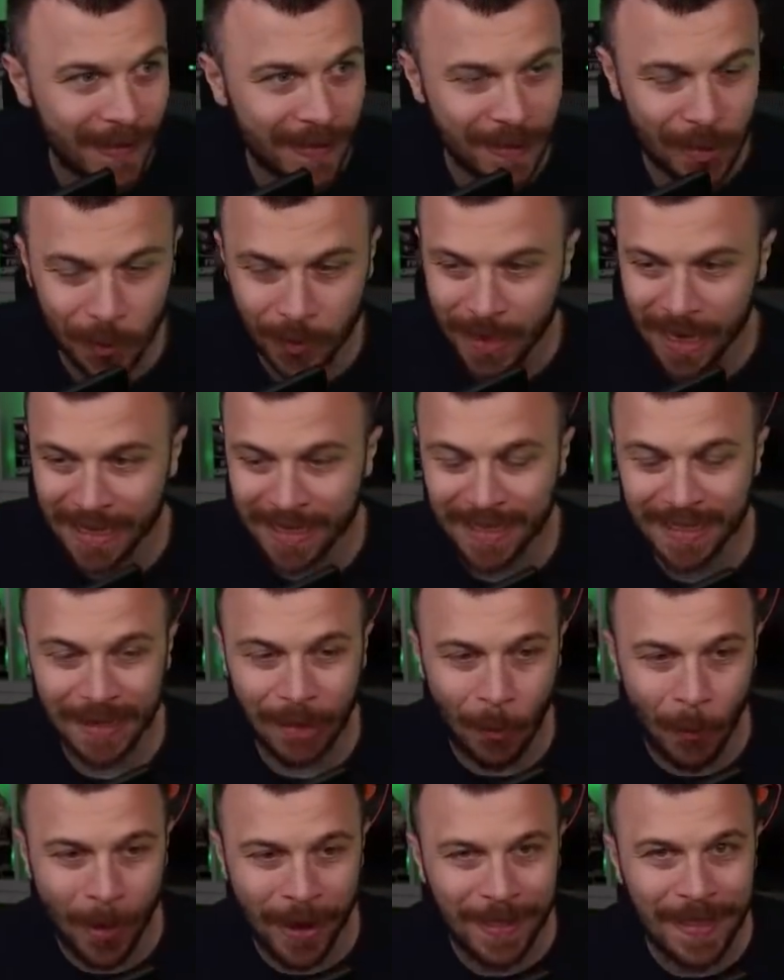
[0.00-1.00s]
So that's
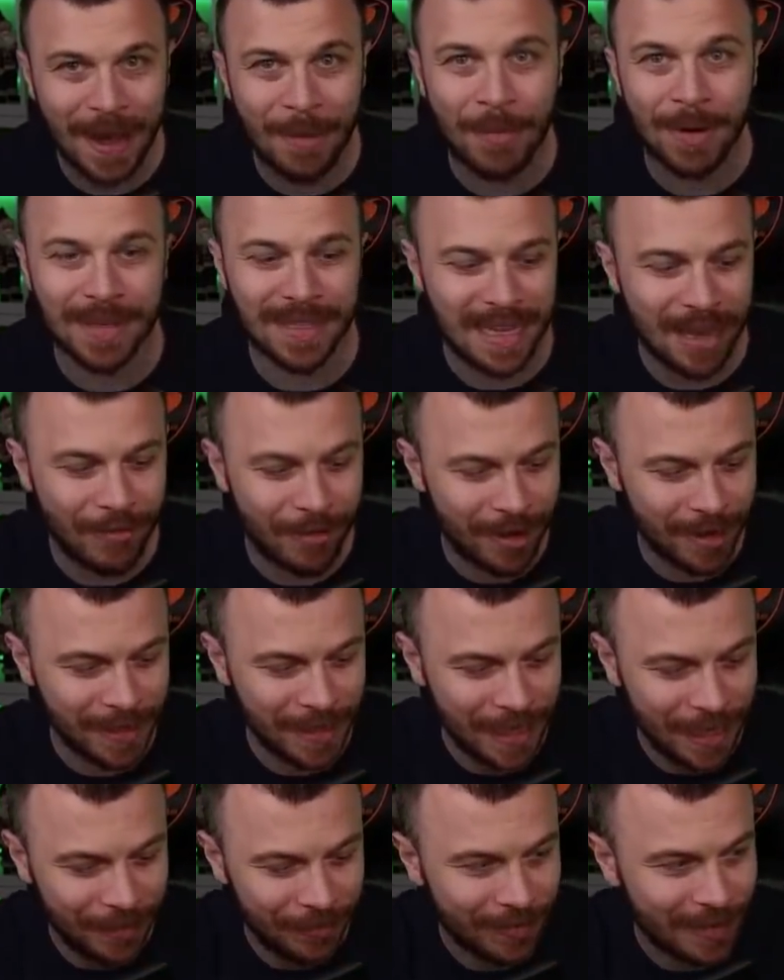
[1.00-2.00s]
win number 7
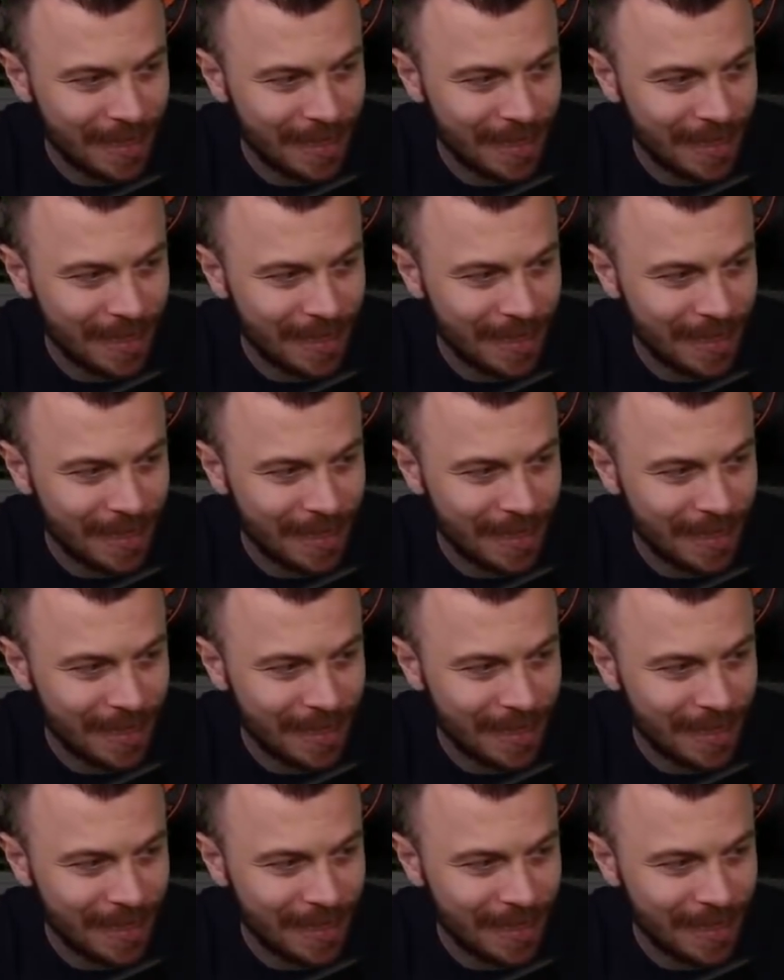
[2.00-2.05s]
achieved.